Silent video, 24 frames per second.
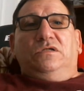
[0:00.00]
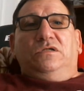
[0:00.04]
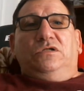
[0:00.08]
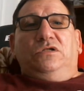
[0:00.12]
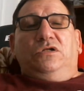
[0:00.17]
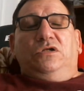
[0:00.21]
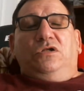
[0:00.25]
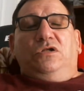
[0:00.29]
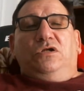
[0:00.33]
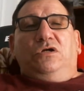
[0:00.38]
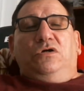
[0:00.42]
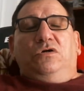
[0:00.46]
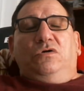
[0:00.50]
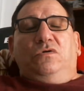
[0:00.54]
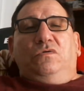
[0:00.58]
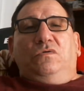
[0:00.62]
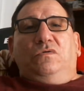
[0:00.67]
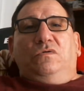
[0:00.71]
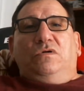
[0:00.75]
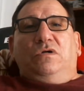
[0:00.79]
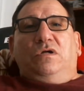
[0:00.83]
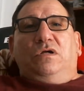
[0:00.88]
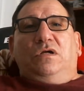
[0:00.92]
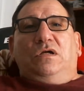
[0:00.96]
you
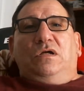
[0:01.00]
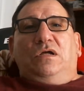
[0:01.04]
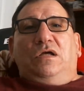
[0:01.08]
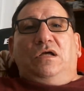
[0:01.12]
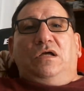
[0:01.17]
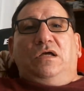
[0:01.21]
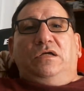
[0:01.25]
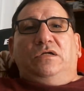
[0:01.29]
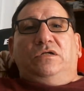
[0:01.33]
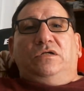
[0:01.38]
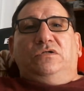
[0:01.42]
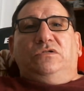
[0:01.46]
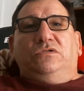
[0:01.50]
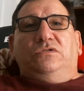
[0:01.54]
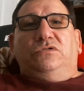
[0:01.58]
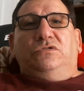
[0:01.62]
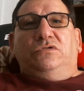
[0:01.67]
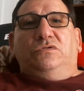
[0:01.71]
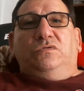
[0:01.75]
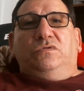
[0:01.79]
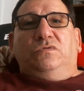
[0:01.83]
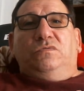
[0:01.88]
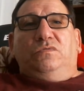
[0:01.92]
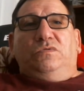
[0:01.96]
know, I can
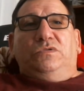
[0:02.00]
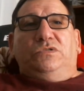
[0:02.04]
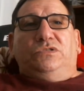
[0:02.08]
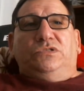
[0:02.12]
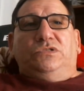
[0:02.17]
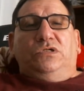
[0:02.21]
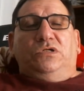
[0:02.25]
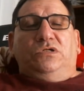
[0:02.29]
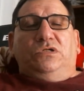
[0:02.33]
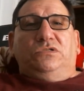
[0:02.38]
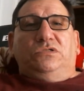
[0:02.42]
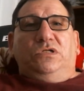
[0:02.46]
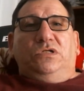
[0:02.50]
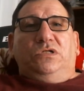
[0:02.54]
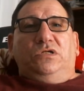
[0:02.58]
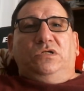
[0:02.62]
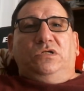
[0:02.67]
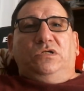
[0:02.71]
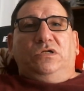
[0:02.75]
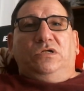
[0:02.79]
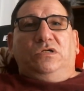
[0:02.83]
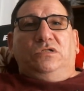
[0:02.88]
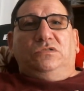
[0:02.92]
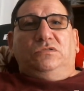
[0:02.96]
do it with 16
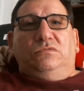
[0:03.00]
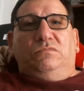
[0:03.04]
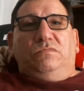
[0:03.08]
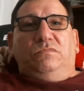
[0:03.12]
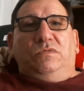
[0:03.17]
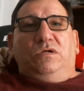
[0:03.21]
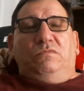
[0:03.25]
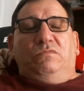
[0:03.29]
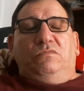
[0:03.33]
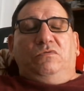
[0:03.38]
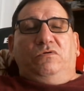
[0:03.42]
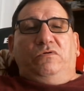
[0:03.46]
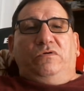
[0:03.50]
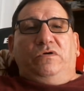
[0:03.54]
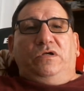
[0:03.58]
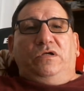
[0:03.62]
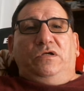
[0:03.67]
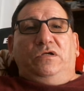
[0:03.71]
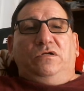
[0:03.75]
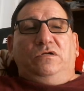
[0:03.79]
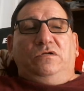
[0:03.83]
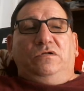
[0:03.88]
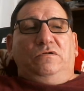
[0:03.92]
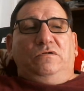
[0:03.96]
gigs of
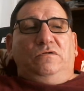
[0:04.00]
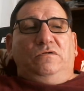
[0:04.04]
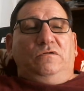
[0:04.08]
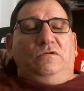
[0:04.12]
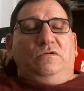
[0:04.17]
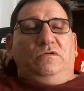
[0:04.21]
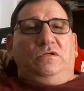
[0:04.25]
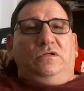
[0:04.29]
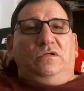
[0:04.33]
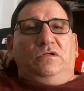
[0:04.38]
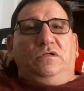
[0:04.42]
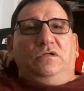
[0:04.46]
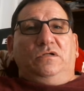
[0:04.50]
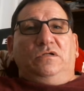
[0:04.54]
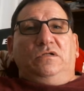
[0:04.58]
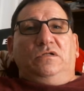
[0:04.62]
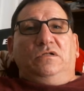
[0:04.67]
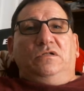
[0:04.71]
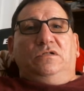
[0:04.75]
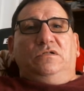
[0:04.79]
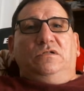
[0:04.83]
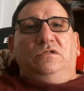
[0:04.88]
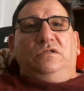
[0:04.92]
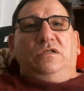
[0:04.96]
memory.
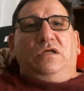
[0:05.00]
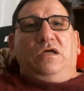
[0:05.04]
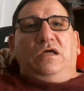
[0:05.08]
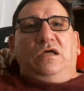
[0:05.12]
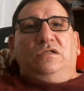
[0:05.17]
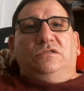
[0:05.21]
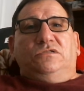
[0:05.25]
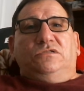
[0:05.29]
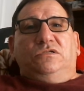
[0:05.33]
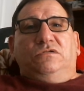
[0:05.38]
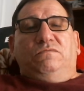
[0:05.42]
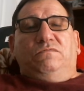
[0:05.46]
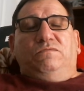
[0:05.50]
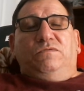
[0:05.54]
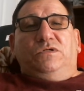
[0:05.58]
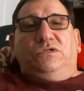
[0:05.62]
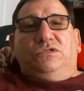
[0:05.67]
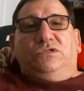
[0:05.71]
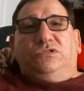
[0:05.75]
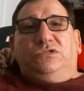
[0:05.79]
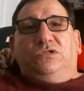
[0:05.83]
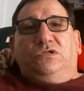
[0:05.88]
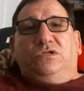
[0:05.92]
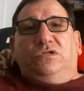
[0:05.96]
That's
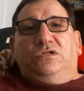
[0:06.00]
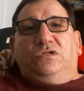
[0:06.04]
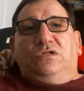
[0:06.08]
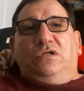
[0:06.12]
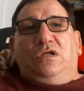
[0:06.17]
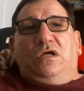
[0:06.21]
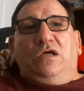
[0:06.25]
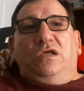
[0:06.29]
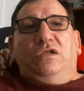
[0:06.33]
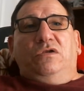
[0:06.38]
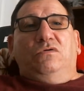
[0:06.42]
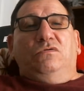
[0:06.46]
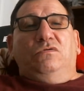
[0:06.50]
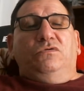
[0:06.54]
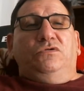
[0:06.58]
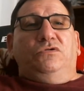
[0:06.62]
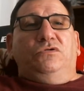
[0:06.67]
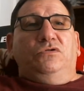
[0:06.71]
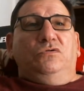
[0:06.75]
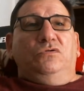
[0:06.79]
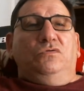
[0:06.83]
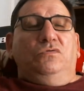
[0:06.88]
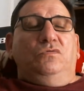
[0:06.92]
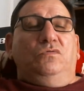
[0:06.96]
sufficient. I don't
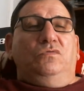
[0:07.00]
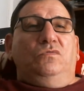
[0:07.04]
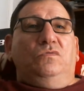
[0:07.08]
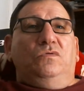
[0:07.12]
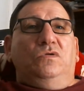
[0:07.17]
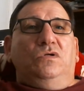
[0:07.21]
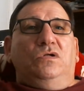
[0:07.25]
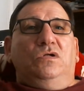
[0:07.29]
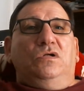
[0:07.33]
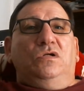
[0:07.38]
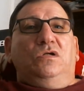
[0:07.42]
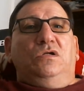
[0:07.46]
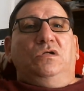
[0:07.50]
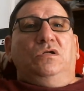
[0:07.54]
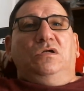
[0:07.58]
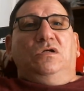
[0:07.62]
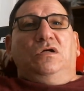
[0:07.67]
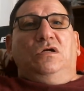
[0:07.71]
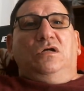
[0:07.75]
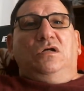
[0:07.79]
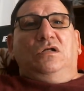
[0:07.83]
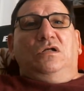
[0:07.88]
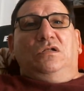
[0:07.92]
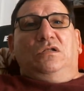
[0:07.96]
do
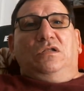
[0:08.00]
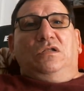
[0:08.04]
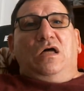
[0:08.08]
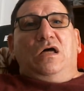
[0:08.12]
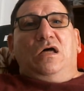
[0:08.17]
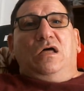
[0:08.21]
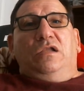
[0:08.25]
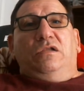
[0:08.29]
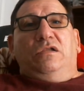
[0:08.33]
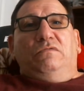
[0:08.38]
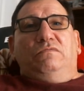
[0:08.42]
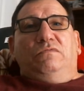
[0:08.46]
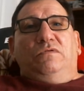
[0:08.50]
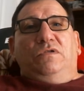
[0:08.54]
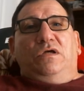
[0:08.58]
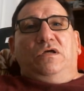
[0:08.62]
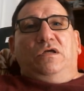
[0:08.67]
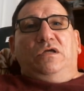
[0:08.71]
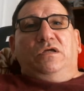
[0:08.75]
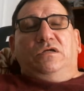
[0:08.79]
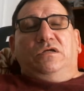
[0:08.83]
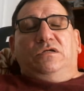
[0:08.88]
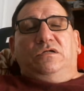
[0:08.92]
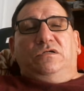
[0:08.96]
a lot of
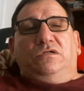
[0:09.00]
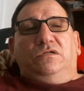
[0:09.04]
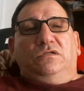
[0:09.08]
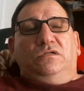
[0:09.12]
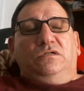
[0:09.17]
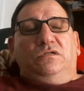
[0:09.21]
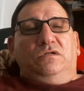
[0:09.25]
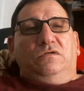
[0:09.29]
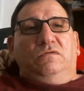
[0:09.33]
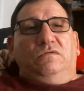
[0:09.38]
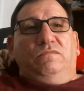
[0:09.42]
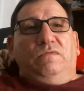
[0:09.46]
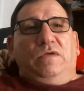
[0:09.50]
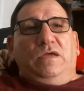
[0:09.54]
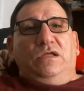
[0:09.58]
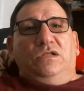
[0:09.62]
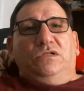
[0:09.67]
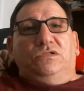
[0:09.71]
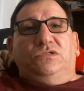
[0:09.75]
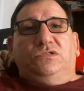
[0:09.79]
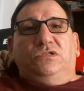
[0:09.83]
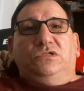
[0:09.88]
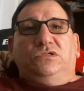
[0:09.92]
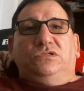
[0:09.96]
like
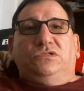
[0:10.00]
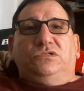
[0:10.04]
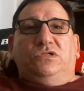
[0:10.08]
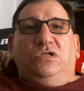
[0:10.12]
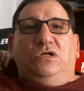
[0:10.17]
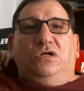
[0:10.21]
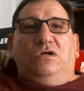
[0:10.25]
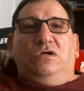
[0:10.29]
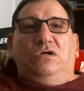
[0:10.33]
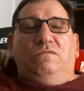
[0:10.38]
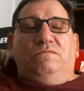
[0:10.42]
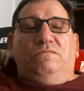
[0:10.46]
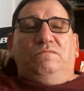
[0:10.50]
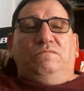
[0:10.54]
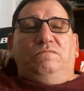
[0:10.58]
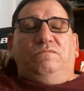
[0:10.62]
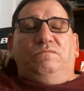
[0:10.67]
fancy stuff,